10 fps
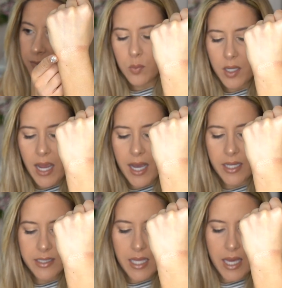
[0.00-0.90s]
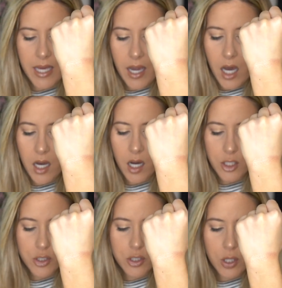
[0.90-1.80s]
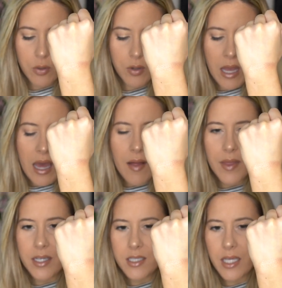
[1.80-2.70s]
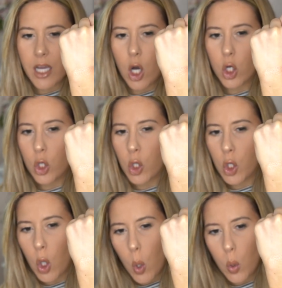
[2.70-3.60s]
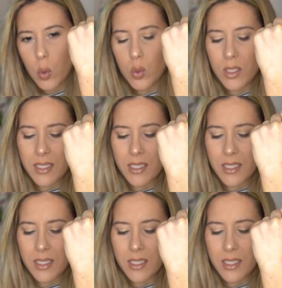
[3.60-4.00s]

This one has a undertone that is like a gold